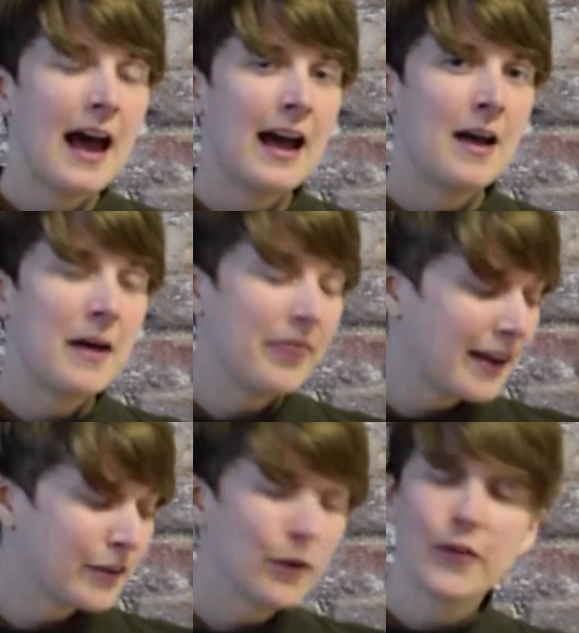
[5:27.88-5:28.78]
And
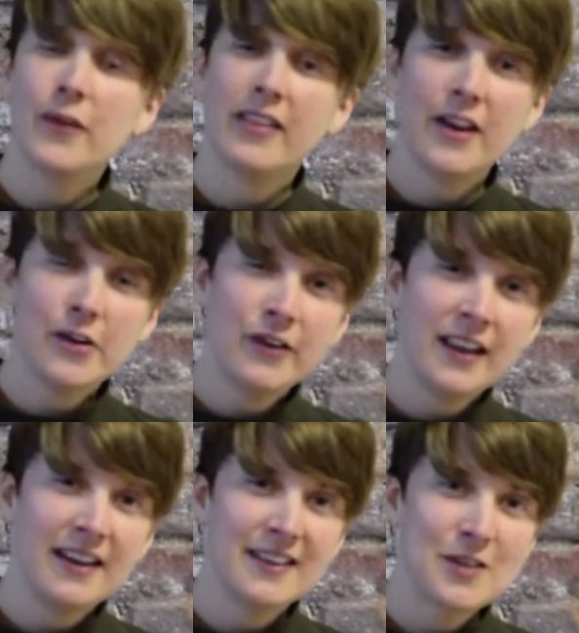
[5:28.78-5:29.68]
that's also, I think, a
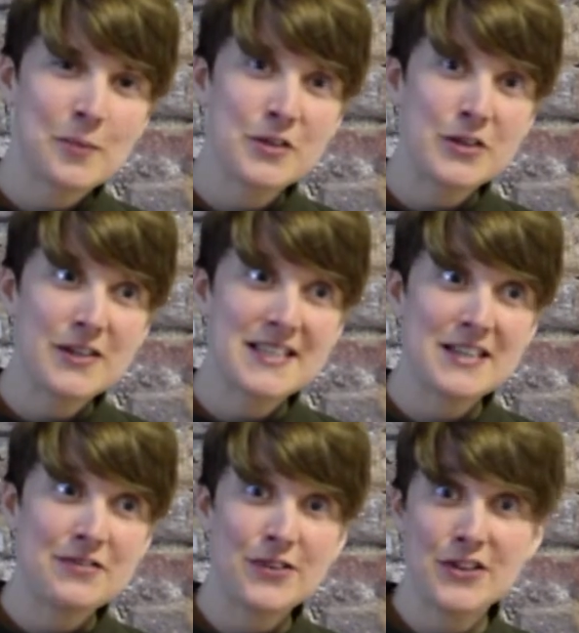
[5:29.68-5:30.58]
really nice
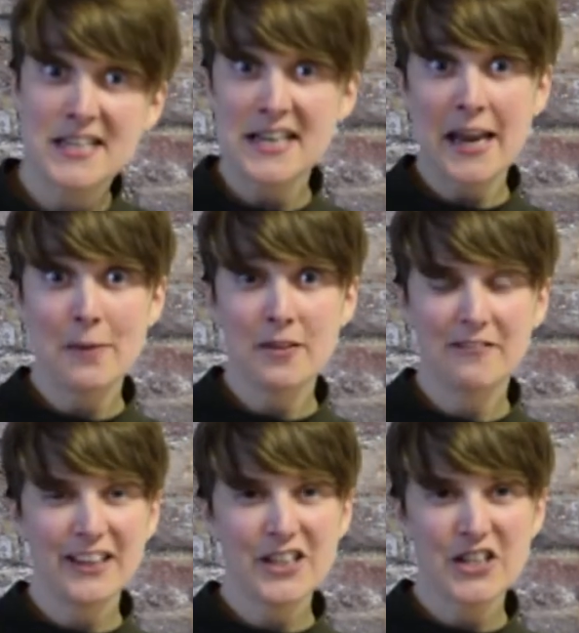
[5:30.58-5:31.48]
opportunity for you to name the
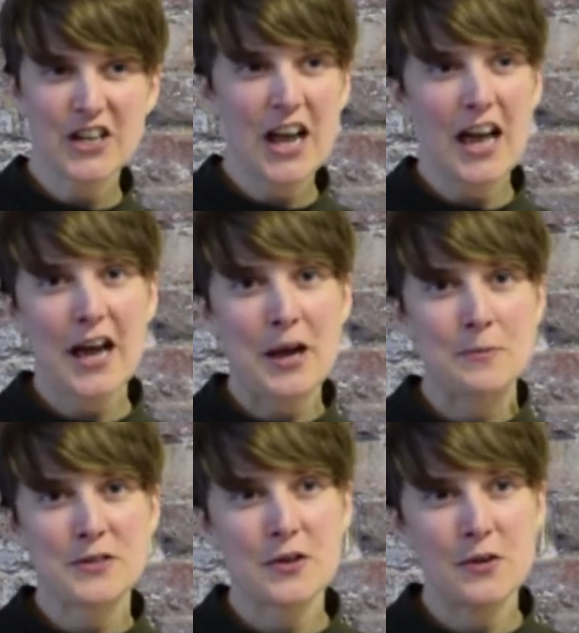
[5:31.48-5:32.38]
fish,
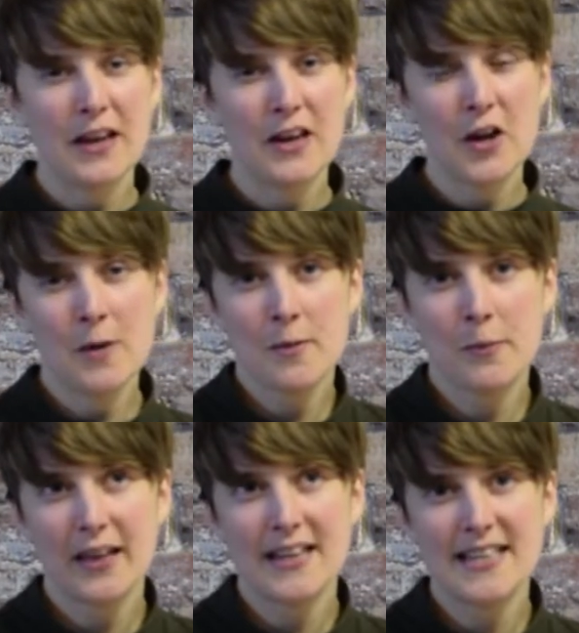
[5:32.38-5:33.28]
so they can come up
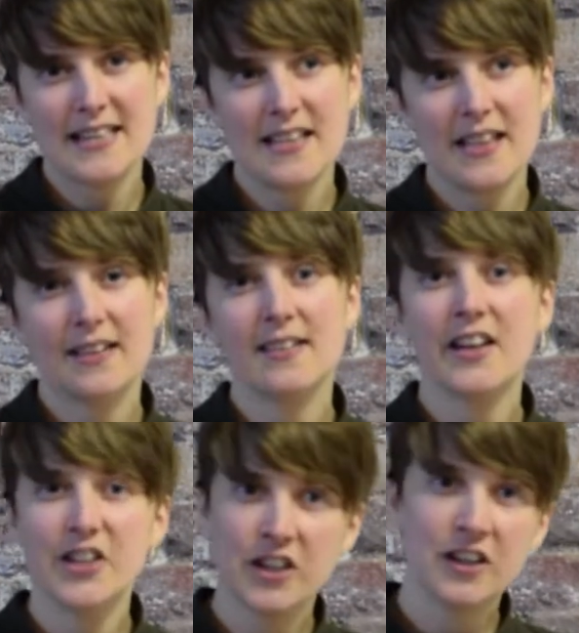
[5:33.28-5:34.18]
with ideas in that
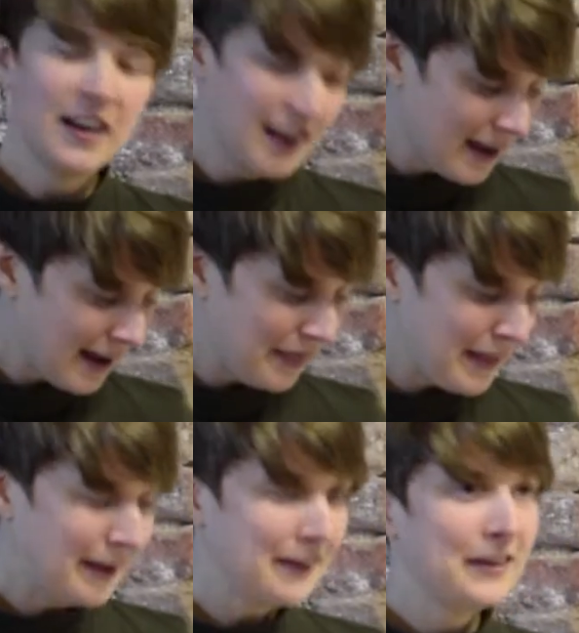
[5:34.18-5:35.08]
session and
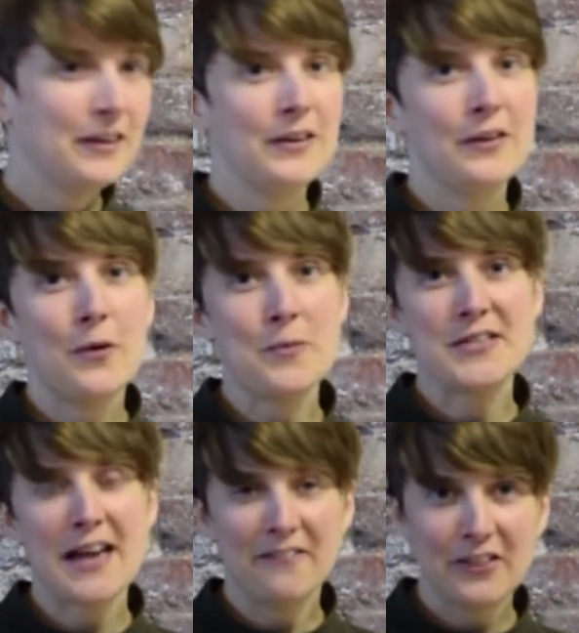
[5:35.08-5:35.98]
then
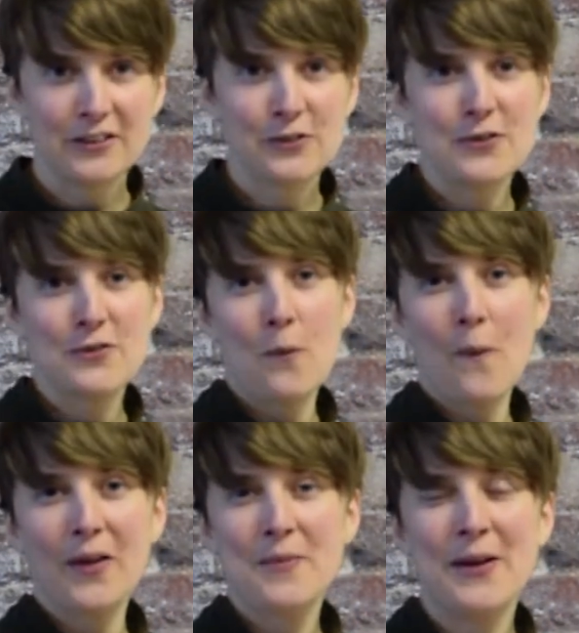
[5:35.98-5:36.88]
almost have this sort of
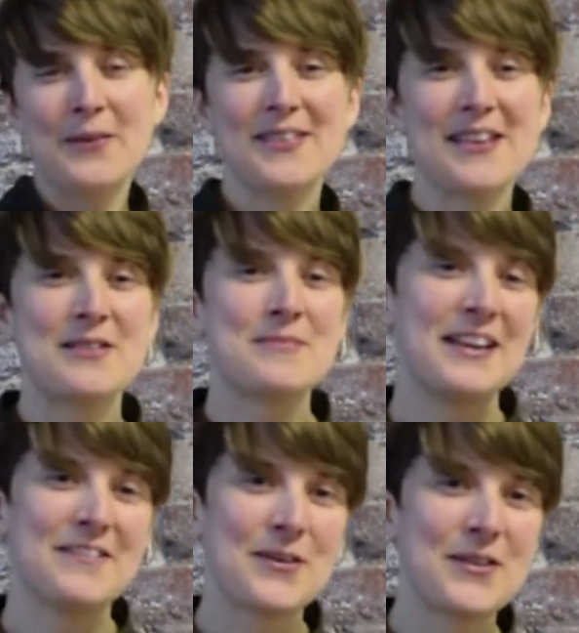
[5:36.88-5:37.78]
welcome home
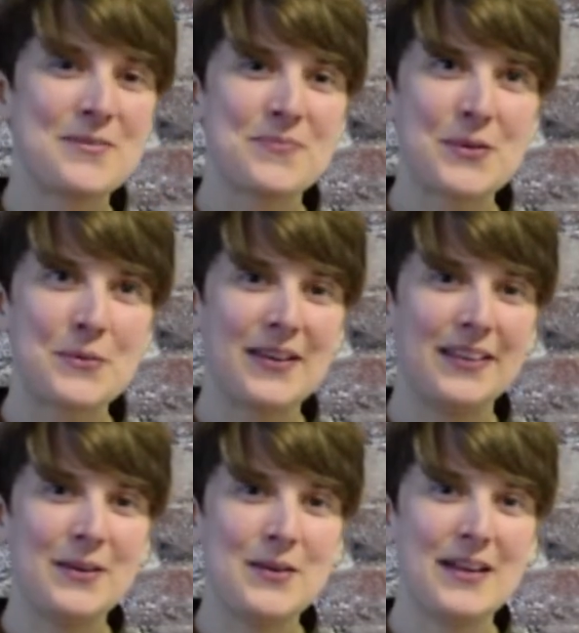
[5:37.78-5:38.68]
ceremony for them
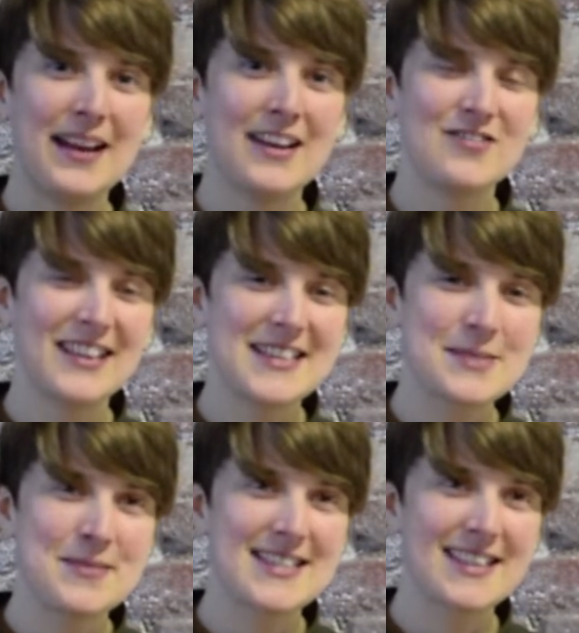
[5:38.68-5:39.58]
when you release
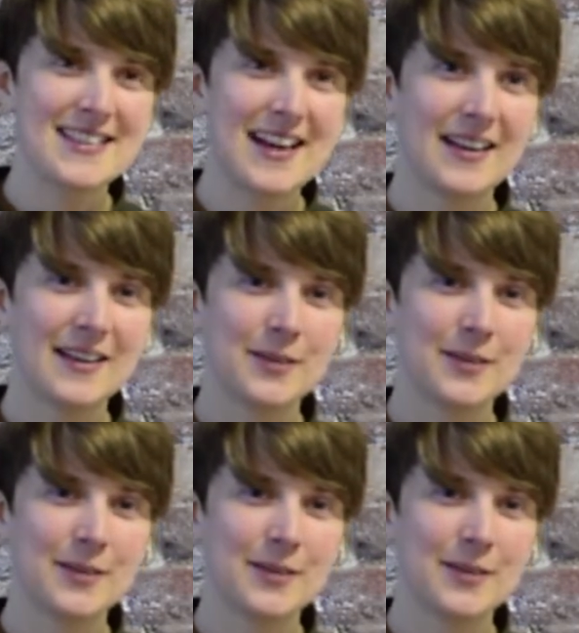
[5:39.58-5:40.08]
them into the tank.